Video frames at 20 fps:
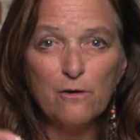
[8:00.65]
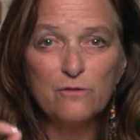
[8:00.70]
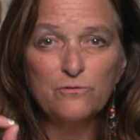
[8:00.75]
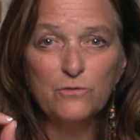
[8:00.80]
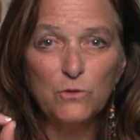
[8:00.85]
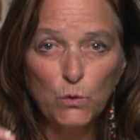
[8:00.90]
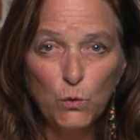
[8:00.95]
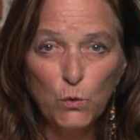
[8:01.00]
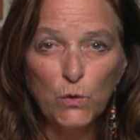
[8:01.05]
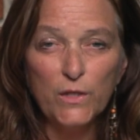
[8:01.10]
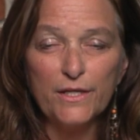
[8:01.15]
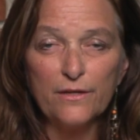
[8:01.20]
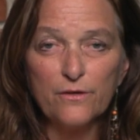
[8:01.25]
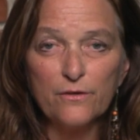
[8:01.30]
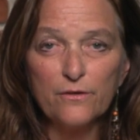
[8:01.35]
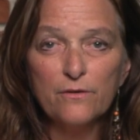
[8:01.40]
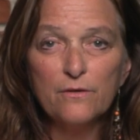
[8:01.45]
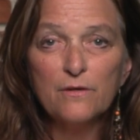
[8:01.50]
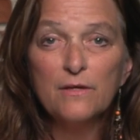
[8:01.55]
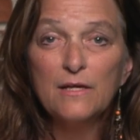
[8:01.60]
of a
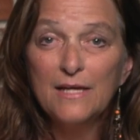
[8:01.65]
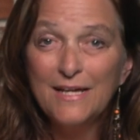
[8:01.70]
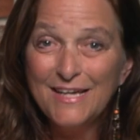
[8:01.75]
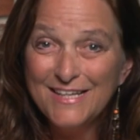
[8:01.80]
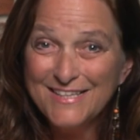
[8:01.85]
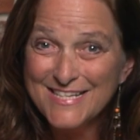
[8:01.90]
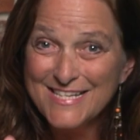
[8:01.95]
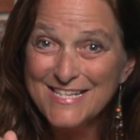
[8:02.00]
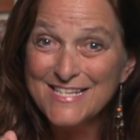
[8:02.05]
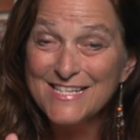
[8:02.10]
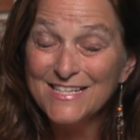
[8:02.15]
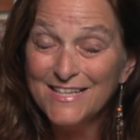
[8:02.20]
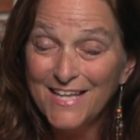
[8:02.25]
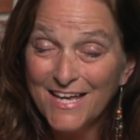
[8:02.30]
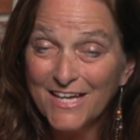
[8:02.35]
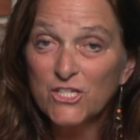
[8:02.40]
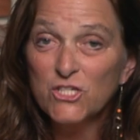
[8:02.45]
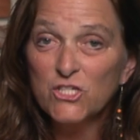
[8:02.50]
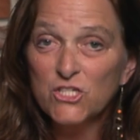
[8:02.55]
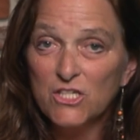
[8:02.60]
lawyer in the
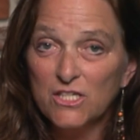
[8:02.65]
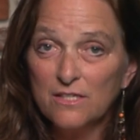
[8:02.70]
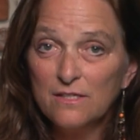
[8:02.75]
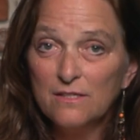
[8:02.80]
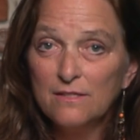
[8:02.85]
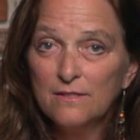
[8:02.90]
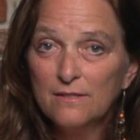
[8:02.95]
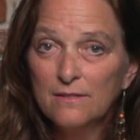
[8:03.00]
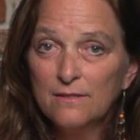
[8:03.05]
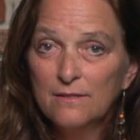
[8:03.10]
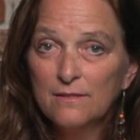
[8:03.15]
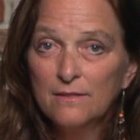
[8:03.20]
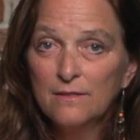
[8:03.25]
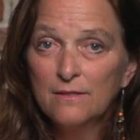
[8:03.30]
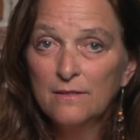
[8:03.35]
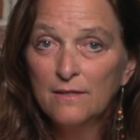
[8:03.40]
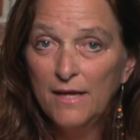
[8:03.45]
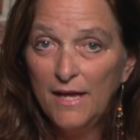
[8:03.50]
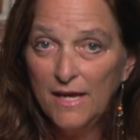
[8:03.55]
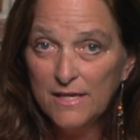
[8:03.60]
selection
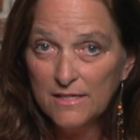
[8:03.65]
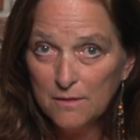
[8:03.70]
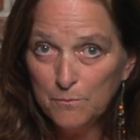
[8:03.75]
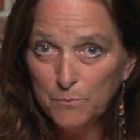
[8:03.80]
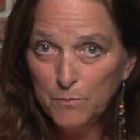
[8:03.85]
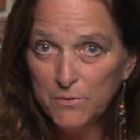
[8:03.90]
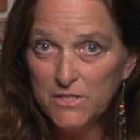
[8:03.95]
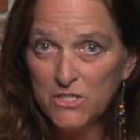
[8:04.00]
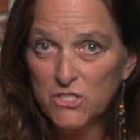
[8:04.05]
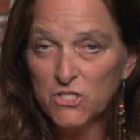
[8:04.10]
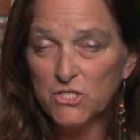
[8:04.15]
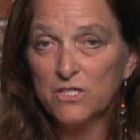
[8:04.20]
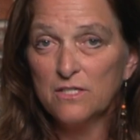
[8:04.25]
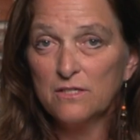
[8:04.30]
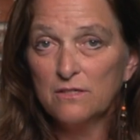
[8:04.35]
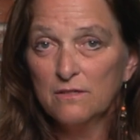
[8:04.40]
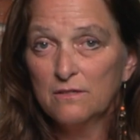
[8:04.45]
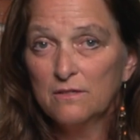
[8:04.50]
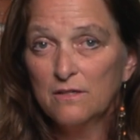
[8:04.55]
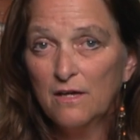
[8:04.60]
and completion
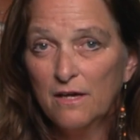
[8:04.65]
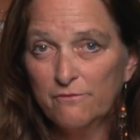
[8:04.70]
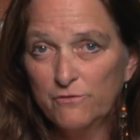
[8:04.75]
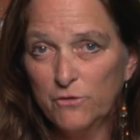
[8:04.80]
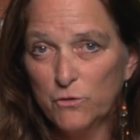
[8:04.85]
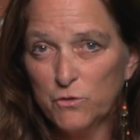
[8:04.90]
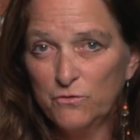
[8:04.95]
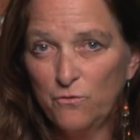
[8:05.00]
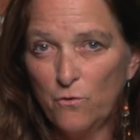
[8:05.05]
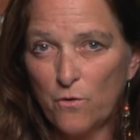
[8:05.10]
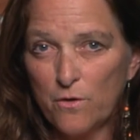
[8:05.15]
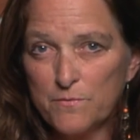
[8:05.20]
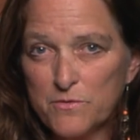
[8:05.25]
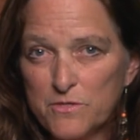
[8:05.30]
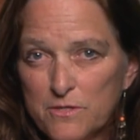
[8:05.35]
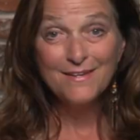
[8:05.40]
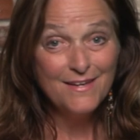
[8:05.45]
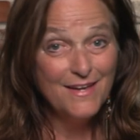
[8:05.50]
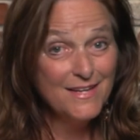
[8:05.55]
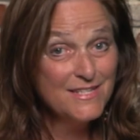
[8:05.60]
of those forms.
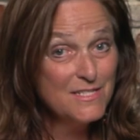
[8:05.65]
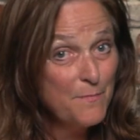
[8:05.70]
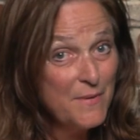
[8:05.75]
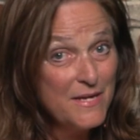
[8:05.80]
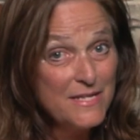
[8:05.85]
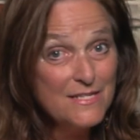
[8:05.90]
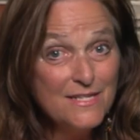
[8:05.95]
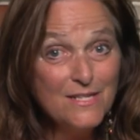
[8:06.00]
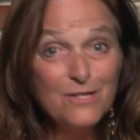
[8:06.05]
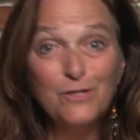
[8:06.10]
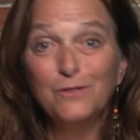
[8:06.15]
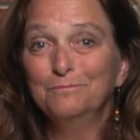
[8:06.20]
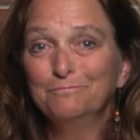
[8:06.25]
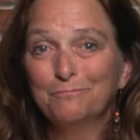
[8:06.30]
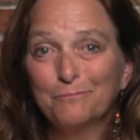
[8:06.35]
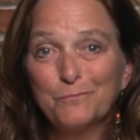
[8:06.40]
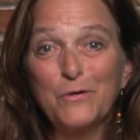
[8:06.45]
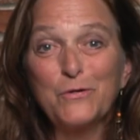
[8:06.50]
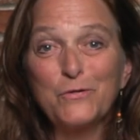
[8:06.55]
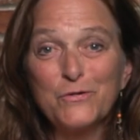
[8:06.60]
It's a big deal,
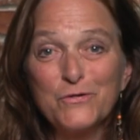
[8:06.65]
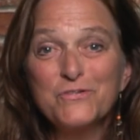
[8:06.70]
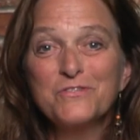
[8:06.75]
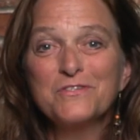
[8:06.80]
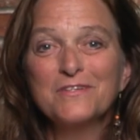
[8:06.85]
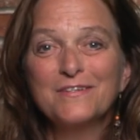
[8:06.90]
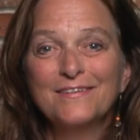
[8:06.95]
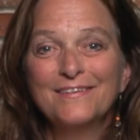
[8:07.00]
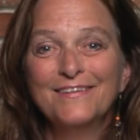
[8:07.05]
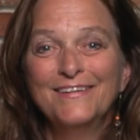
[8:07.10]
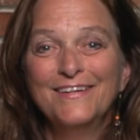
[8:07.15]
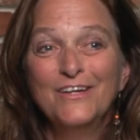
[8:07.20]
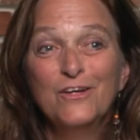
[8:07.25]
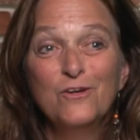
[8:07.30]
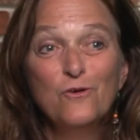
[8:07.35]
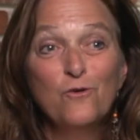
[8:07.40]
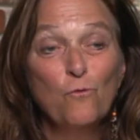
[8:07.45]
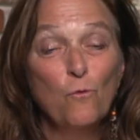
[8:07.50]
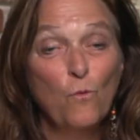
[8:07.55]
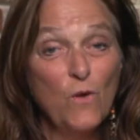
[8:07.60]
brokers.
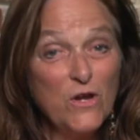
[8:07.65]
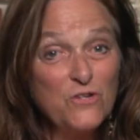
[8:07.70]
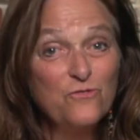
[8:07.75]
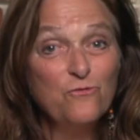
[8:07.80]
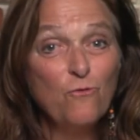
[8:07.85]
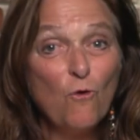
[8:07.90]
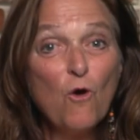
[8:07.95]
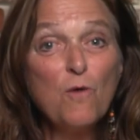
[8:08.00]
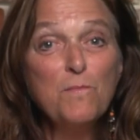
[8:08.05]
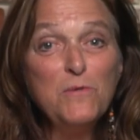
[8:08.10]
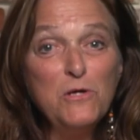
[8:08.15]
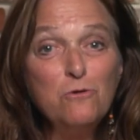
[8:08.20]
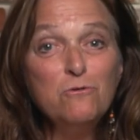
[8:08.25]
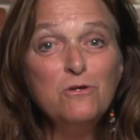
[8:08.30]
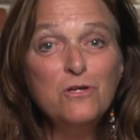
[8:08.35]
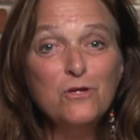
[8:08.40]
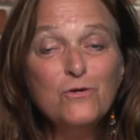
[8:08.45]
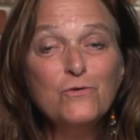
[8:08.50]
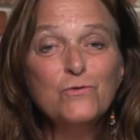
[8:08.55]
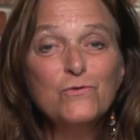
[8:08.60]
Which form you
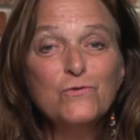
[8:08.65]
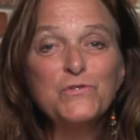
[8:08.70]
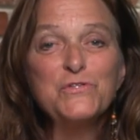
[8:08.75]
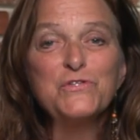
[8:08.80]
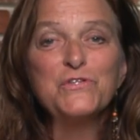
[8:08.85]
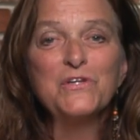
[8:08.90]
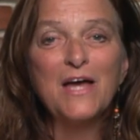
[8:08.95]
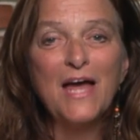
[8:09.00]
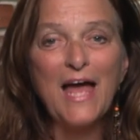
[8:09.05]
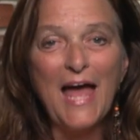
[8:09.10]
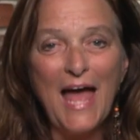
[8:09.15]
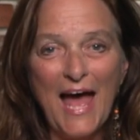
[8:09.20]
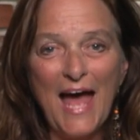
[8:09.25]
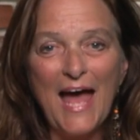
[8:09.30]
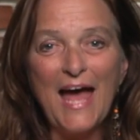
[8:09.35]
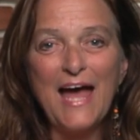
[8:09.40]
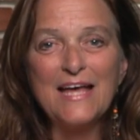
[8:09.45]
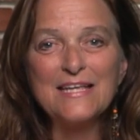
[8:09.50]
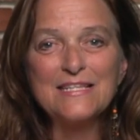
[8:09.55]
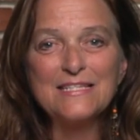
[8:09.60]
use
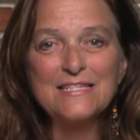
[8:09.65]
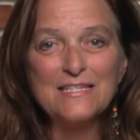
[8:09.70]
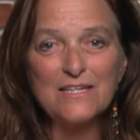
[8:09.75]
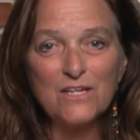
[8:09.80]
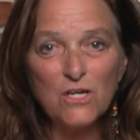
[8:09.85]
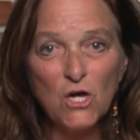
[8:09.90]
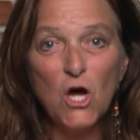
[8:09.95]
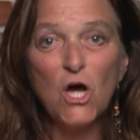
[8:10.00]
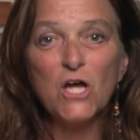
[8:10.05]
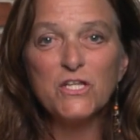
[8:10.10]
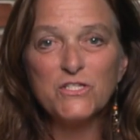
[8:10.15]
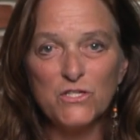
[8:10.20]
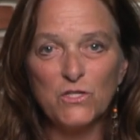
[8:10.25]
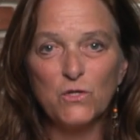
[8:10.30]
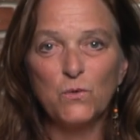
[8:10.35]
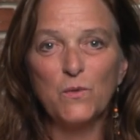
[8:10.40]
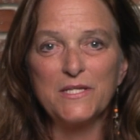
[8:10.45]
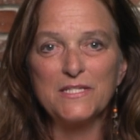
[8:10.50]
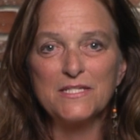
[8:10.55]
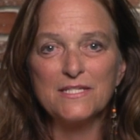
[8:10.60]
has
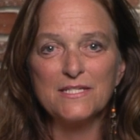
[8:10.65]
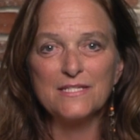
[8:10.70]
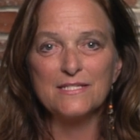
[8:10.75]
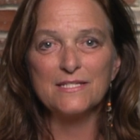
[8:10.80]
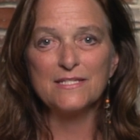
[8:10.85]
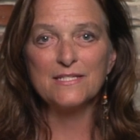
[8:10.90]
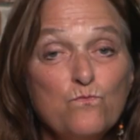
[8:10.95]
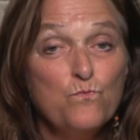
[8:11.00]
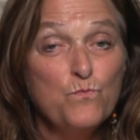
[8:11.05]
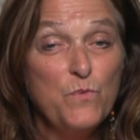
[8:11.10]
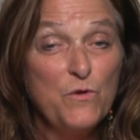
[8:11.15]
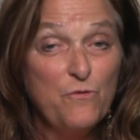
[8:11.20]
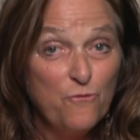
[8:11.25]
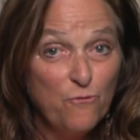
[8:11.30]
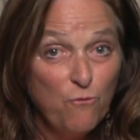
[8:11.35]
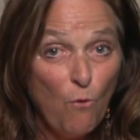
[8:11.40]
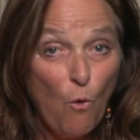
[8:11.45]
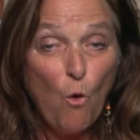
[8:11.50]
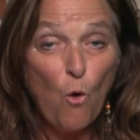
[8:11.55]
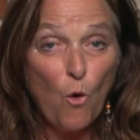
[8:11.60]
consequences.
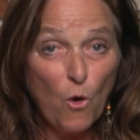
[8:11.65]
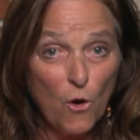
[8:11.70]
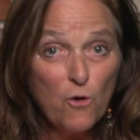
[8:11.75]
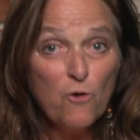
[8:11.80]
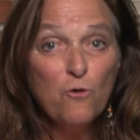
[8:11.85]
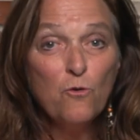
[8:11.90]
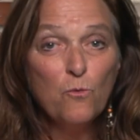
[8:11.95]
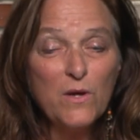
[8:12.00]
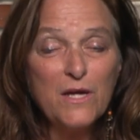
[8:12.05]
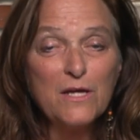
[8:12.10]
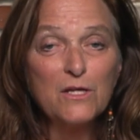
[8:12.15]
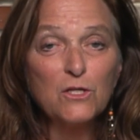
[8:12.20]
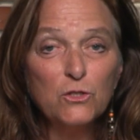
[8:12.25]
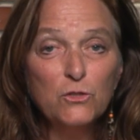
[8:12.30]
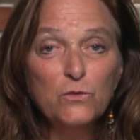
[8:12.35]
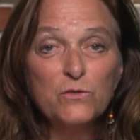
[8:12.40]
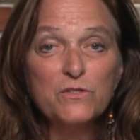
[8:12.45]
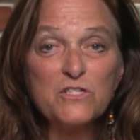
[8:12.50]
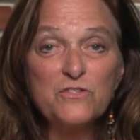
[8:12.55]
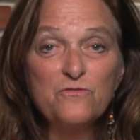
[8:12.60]
Before we
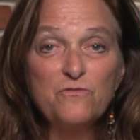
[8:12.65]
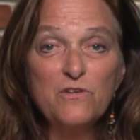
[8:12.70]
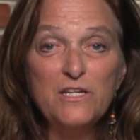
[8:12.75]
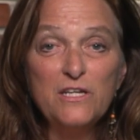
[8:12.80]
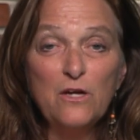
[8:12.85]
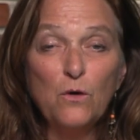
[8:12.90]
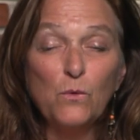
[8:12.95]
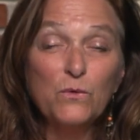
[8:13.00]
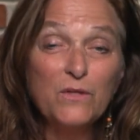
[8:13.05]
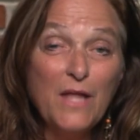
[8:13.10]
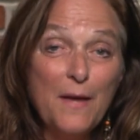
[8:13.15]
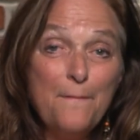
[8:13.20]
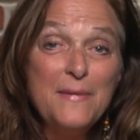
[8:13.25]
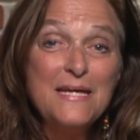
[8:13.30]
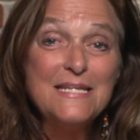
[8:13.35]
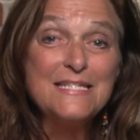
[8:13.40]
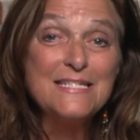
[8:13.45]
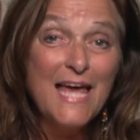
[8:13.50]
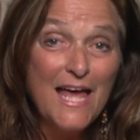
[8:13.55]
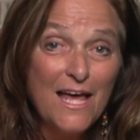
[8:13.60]
conclude this video, let me
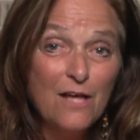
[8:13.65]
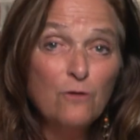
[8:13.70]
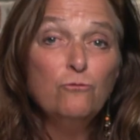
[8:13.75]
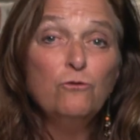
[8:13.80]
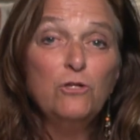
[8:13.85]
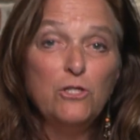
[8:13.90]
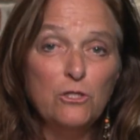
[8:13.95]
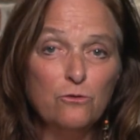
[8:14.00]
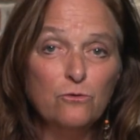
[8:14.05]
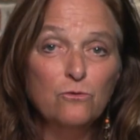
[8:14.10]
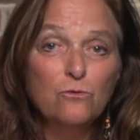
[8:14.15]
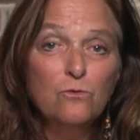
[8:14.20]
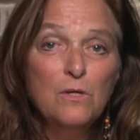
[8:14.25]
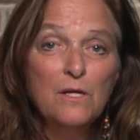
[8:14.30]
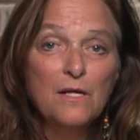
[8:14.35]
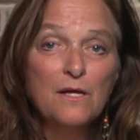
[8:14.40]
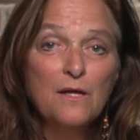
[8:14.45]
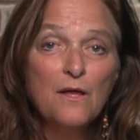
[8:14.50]
tell you